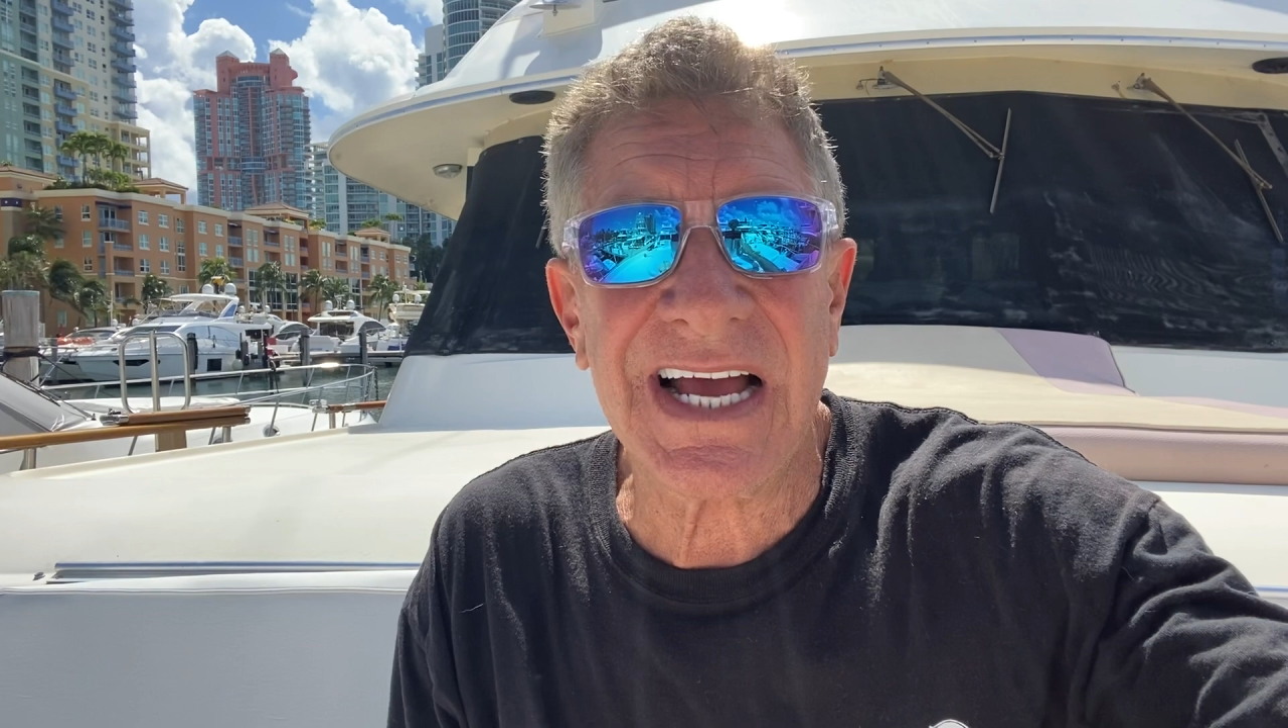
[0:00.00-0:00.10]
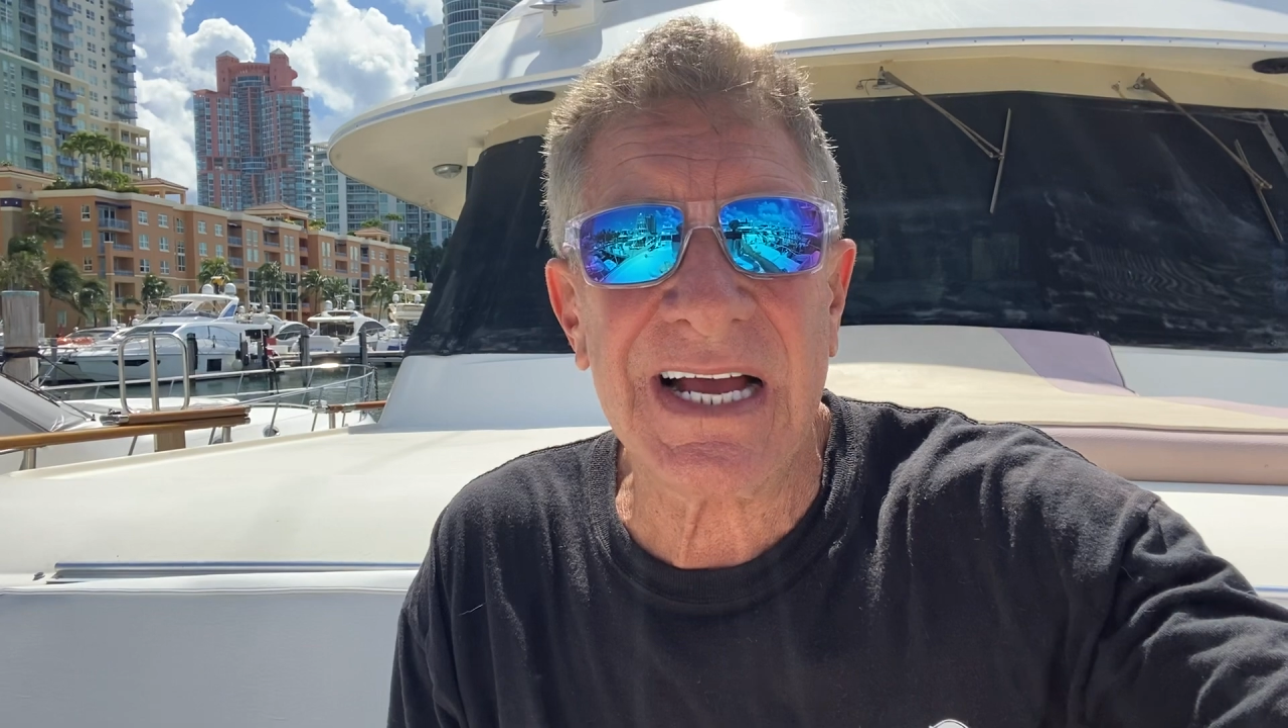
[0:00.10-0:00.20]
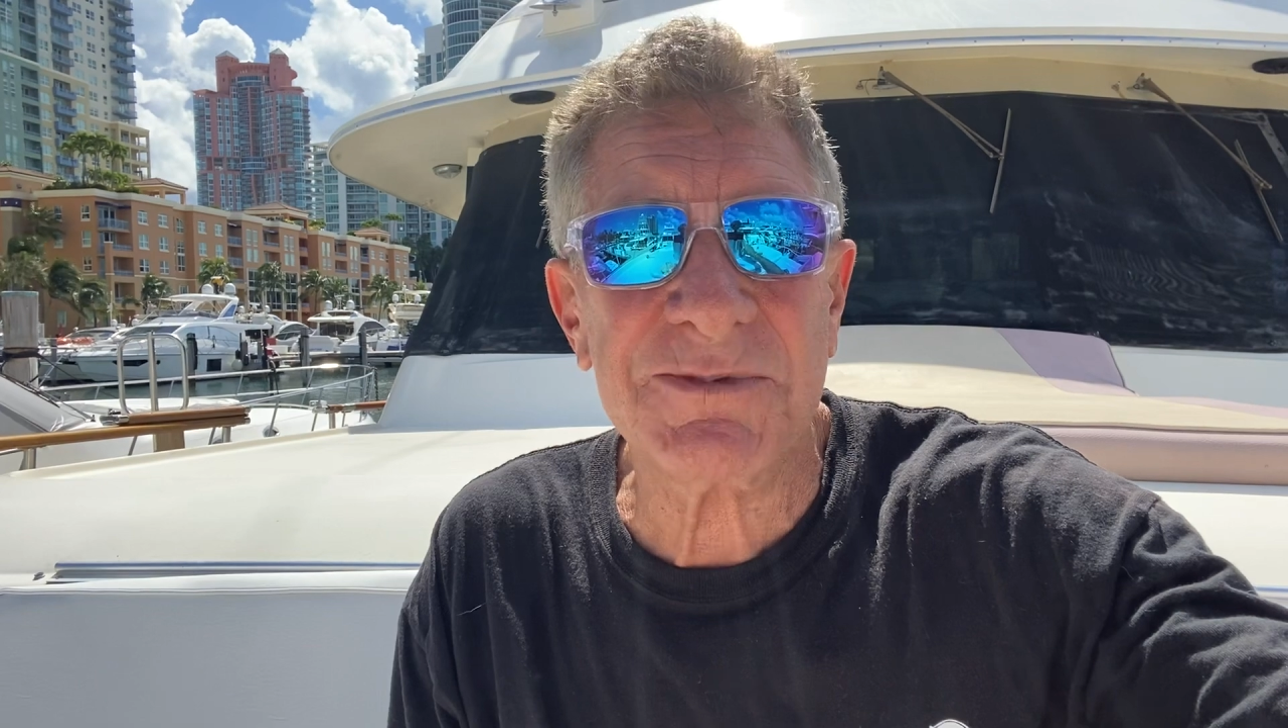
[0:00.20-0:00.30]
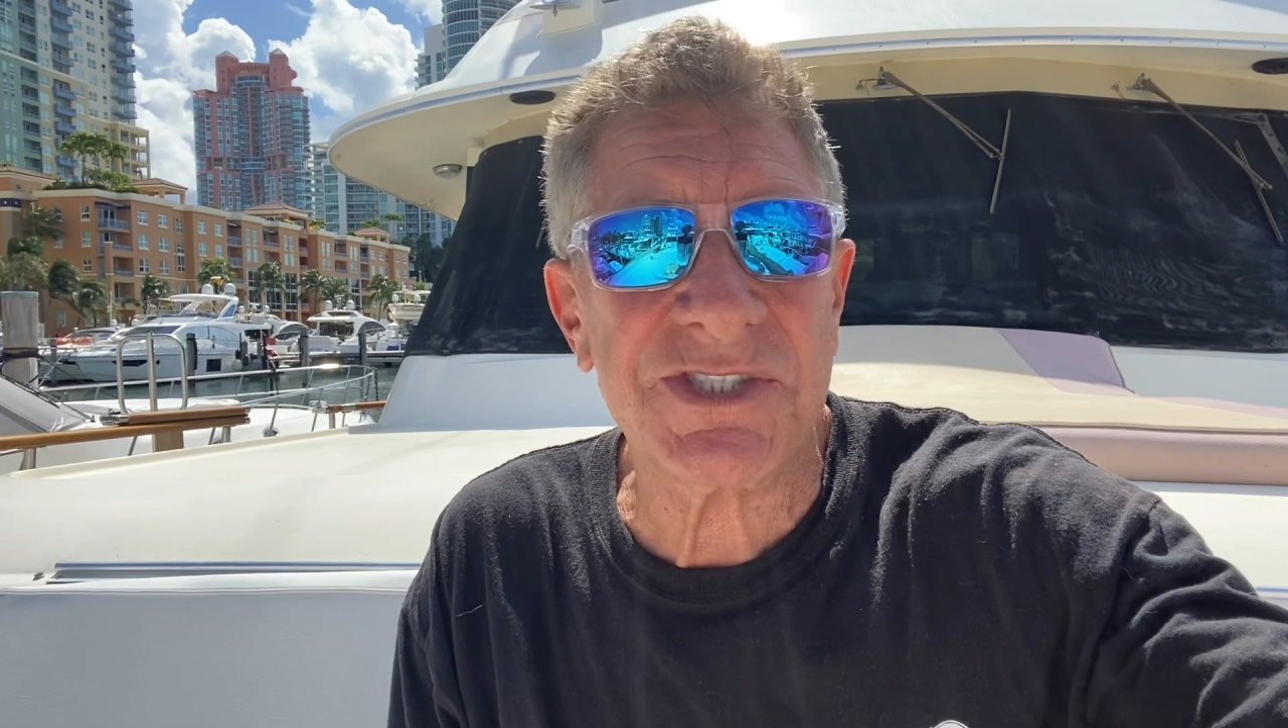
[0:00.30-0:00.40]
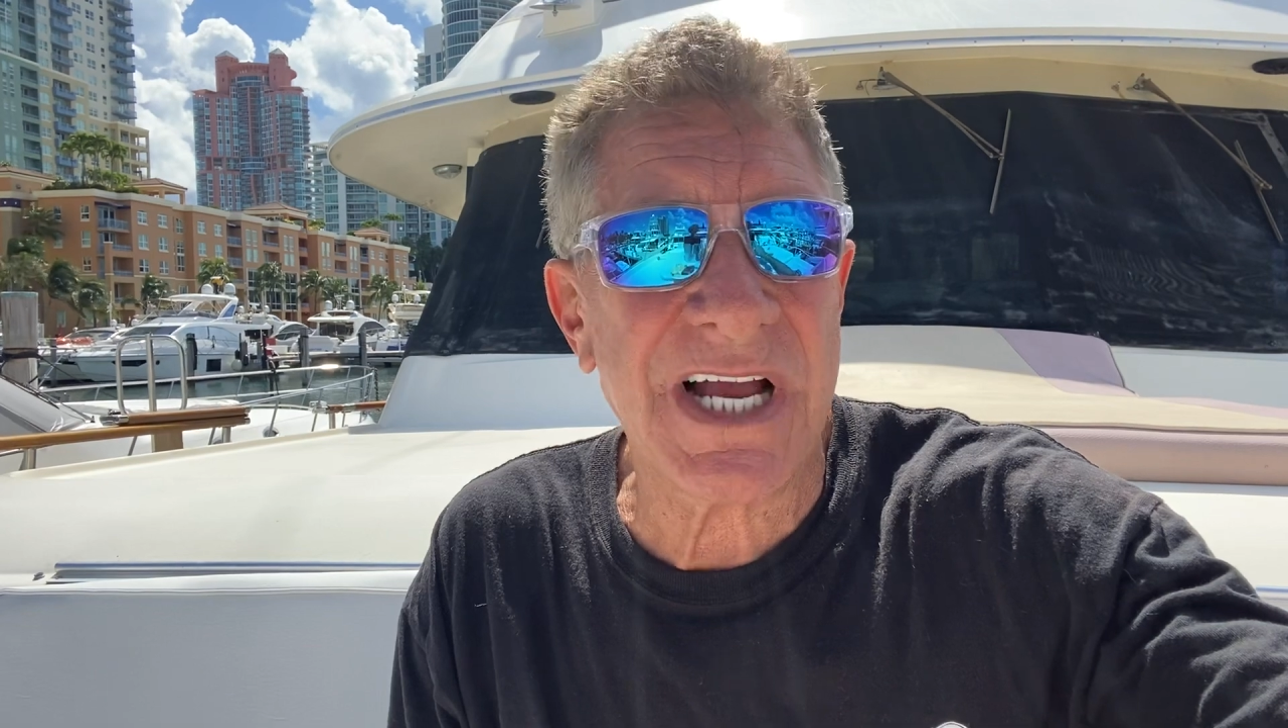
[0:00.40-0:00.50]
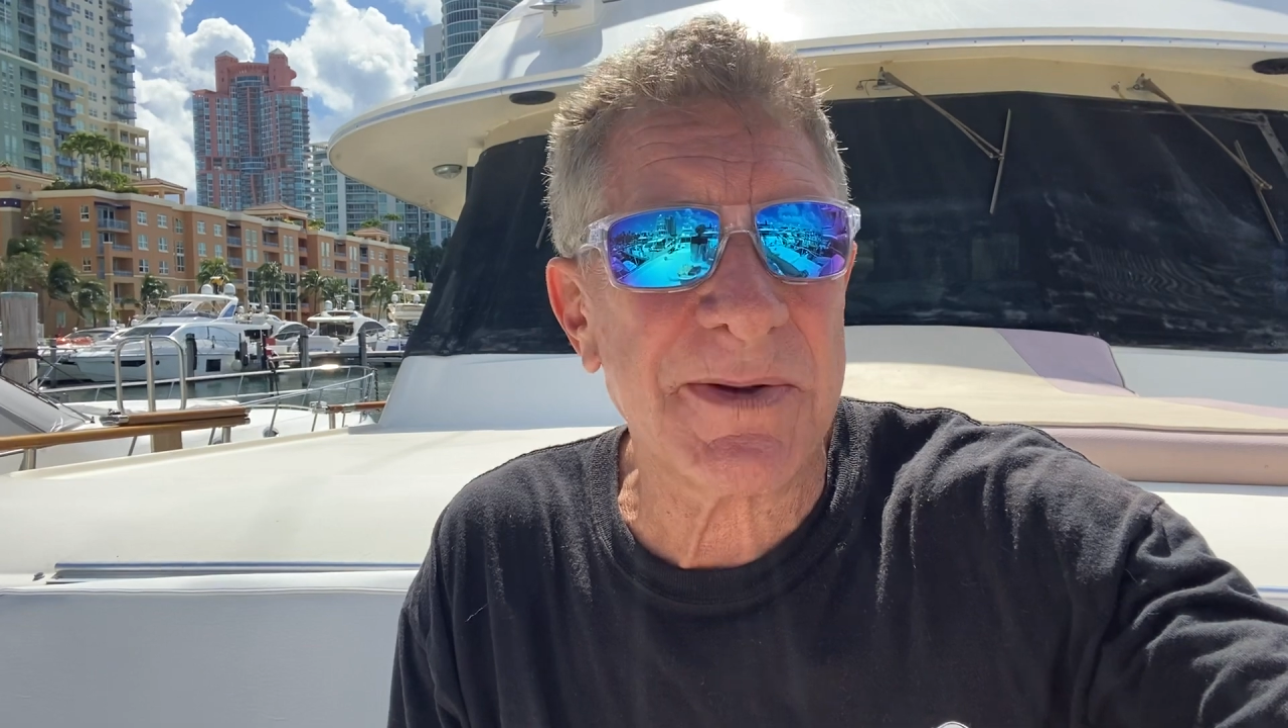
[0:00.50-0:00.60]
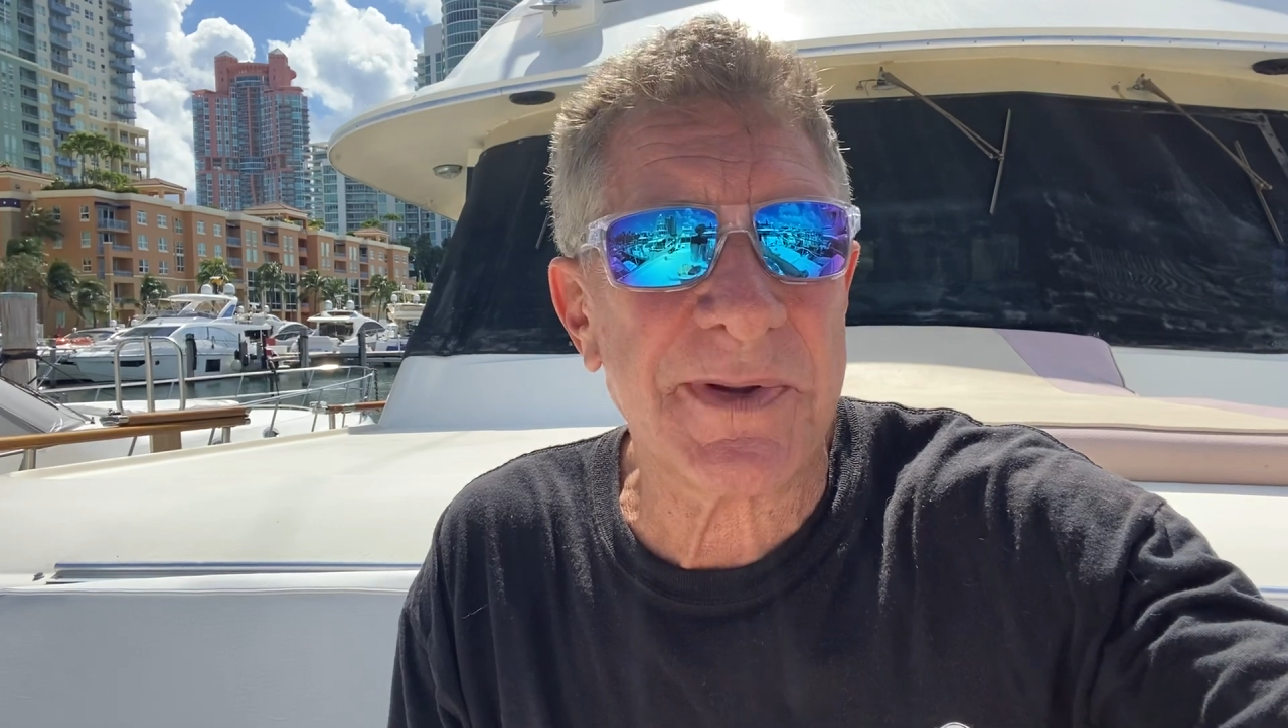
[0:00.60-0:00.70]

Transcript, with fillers: I'm shocked